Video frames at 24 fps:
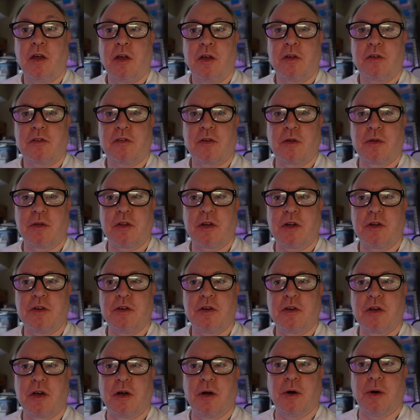So there
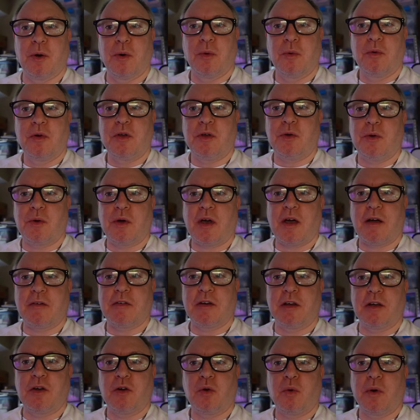you go. You have
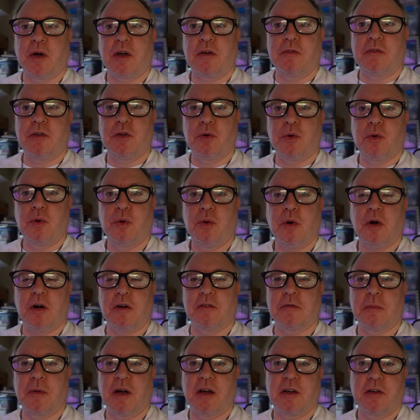a quick view
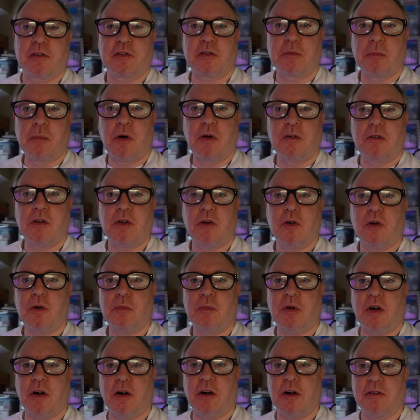of my small
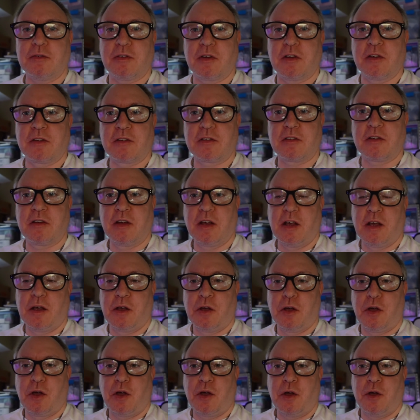home office,
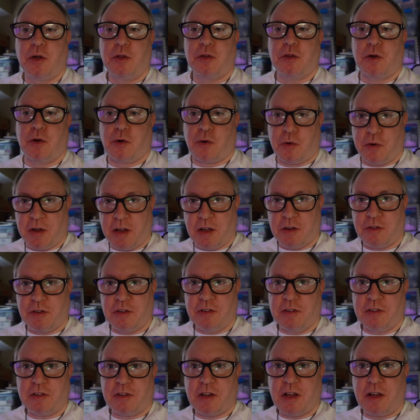the
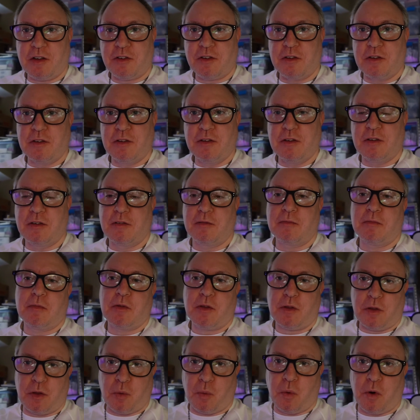creation station,
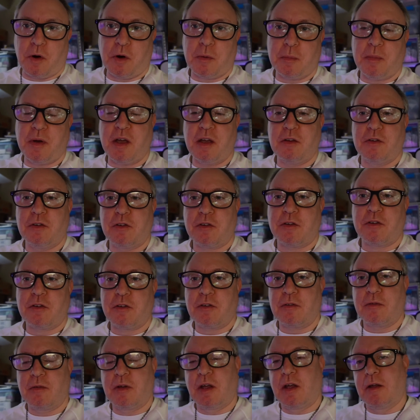the
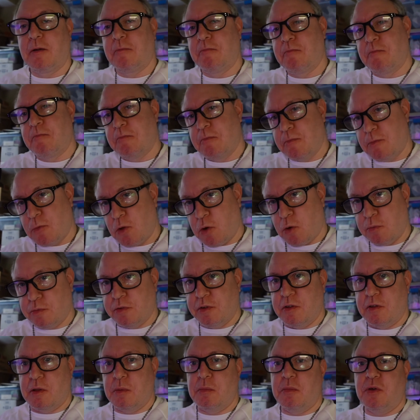workbench,
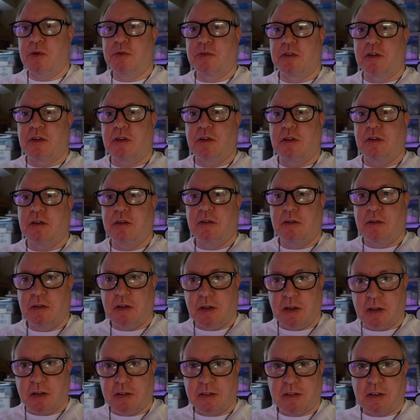hopefully the music
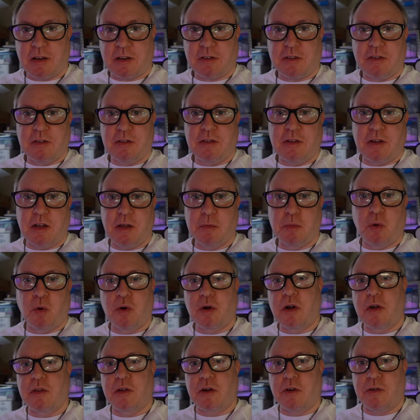uh, section keyboard
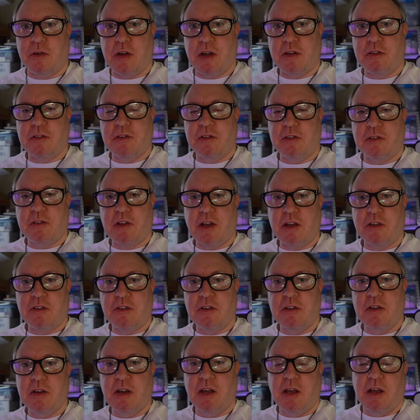on the creation station.